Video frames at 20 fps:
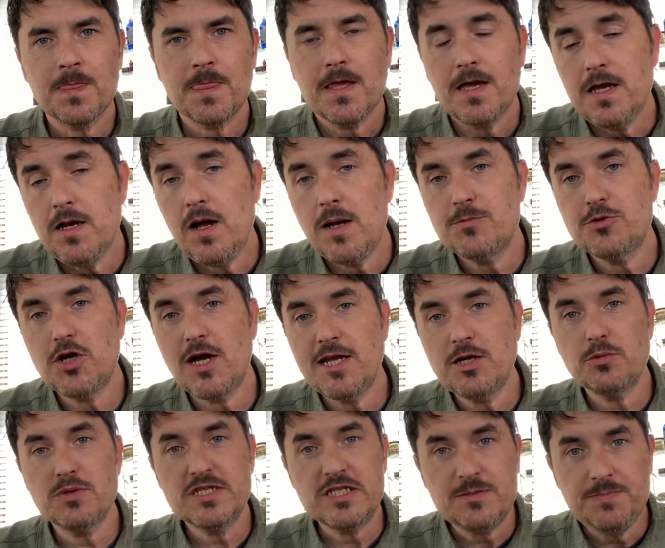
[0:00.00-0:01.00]
I'm trying to
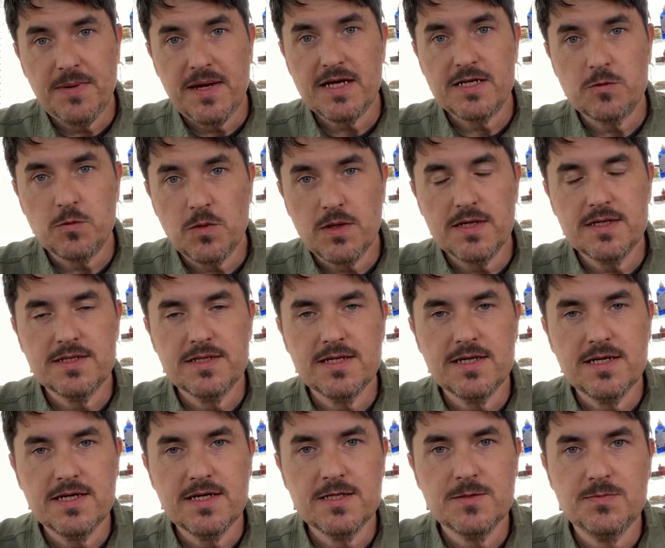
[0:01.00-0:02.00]
respect what
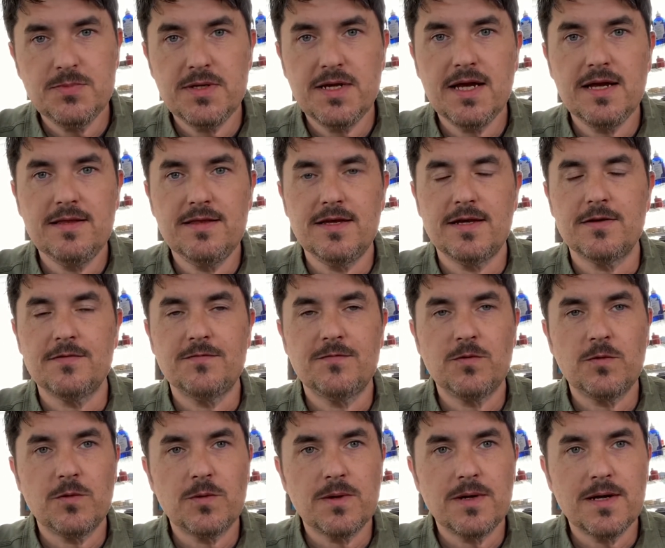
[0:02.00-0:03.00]
is put out there
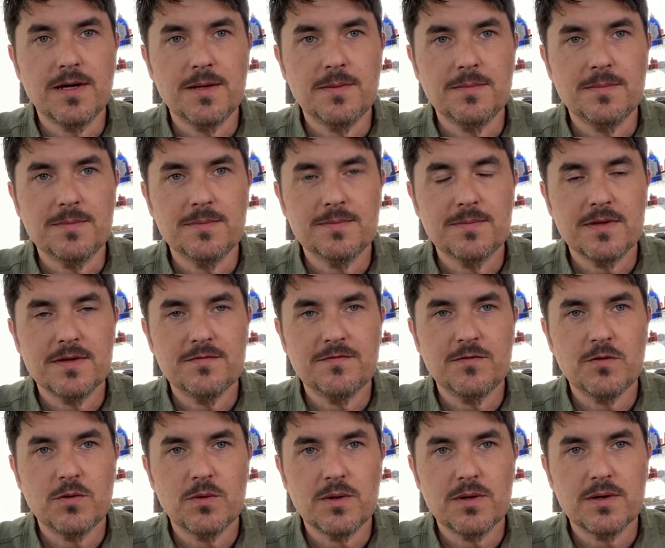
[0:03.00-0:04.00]
for
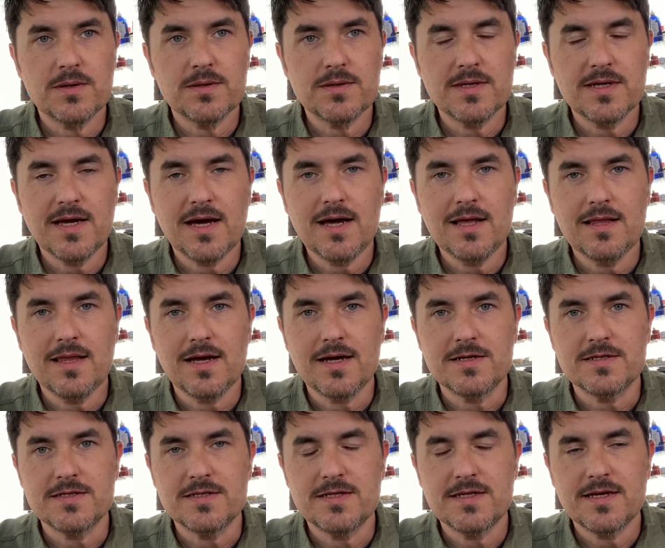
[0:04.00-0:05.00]
the
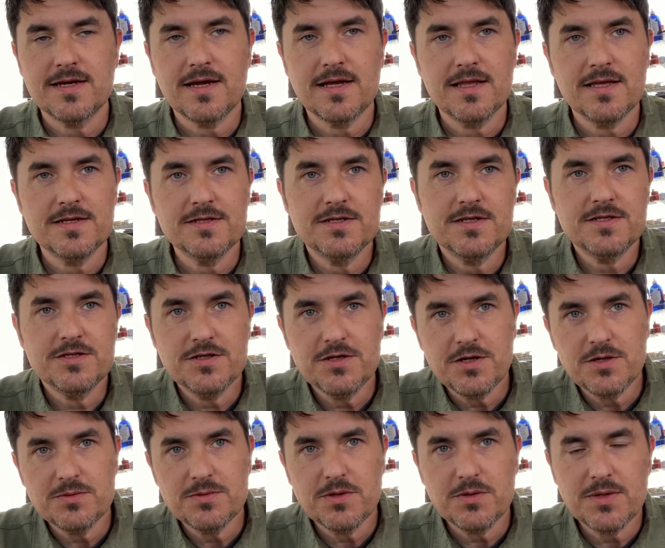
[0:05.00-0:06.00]
guidelines, and the guidelines is
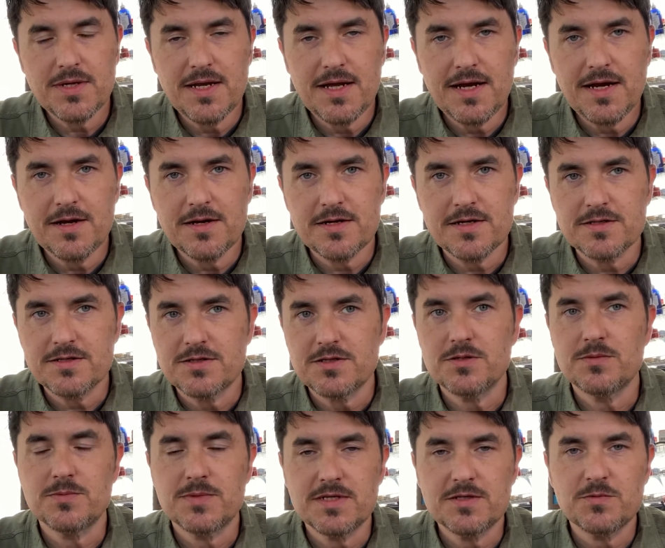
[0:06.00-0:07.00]
don't get a haircut. So
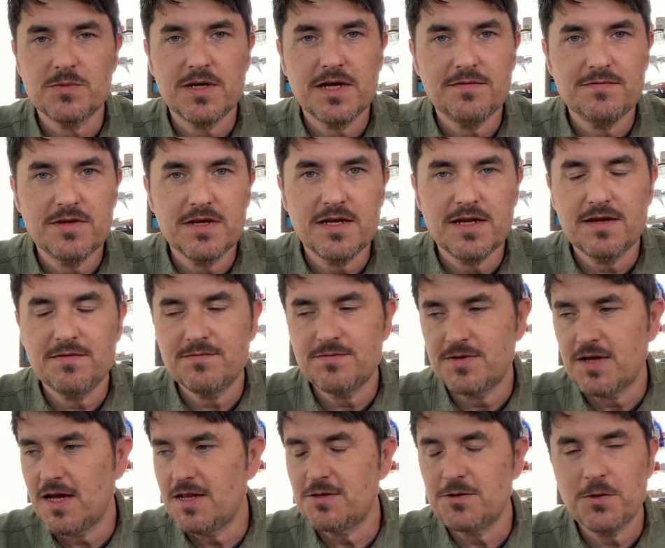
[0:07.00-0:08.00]
that's what I've done. I've
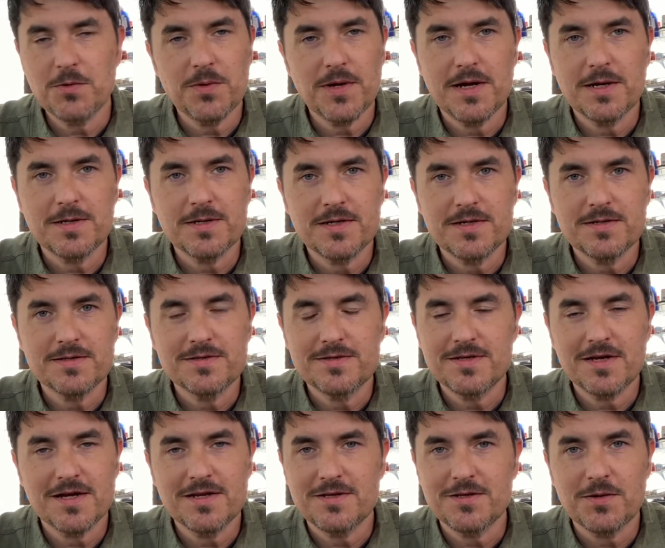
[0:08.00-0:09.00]
gotten no
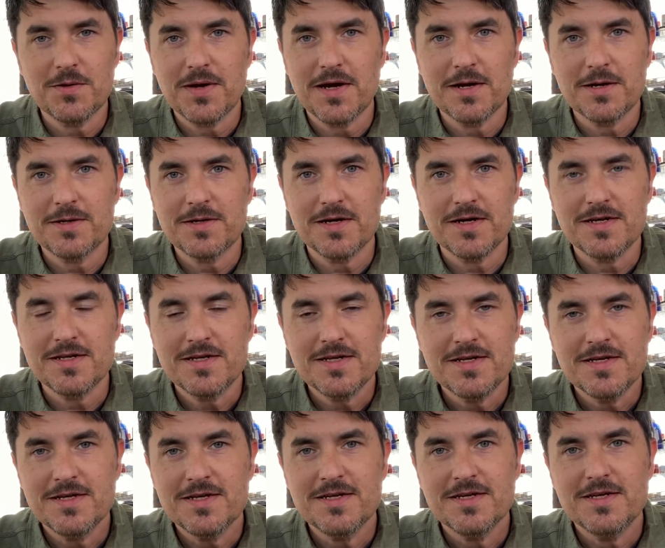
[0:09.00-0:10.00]
haircut.
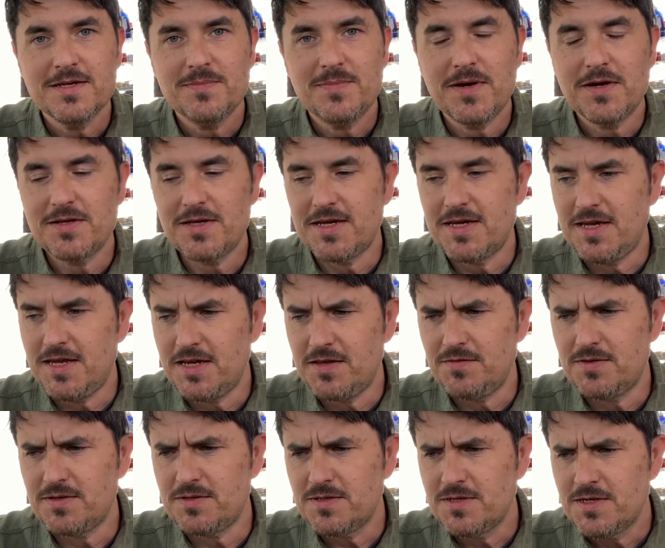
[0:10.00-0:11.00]
Apparently, I can't
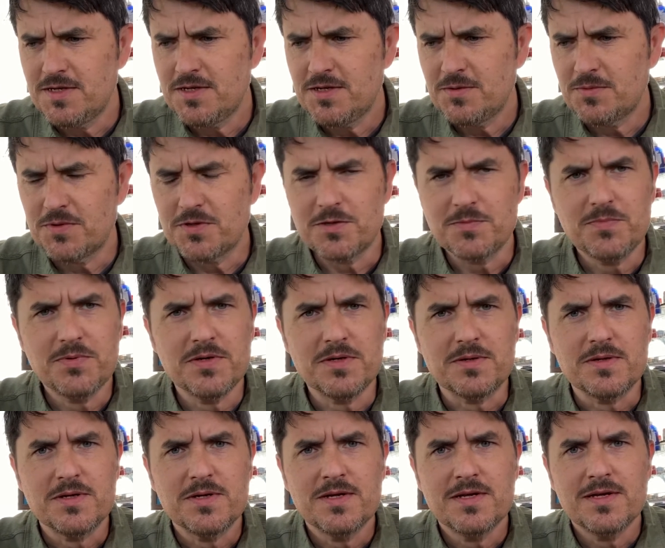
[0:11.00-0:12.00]
even really put
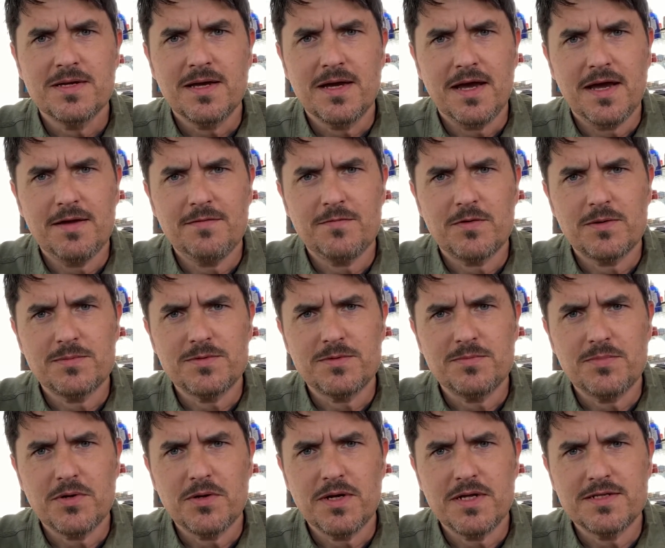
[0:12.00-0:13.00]
adverbs and
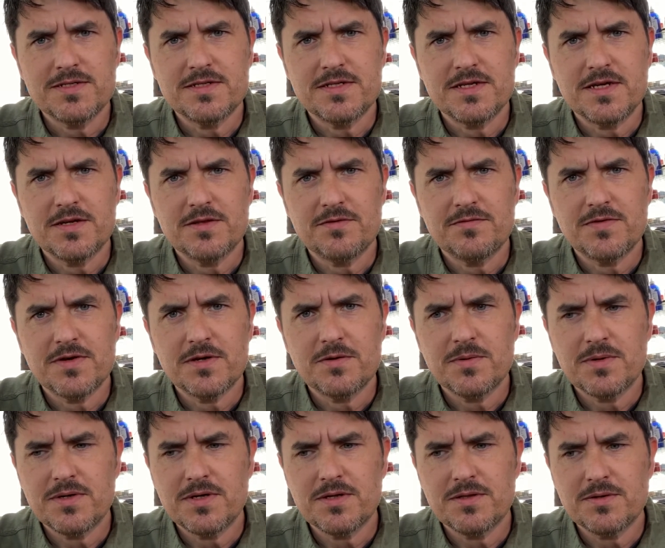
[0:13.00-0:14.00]
pronouns together very
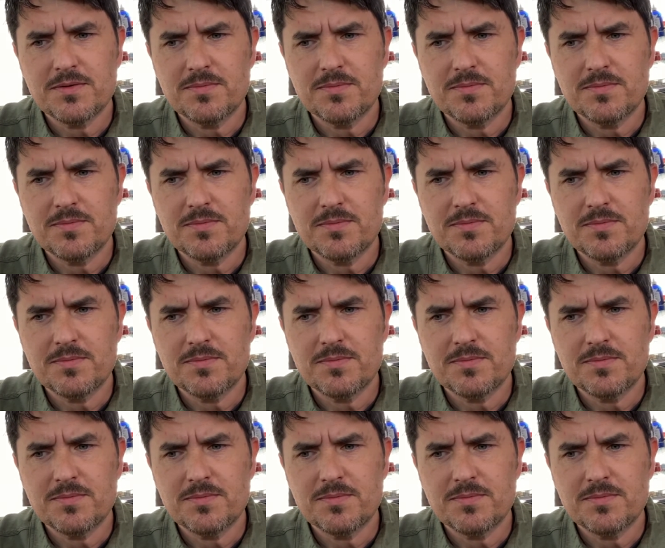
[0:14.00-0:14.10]
well either.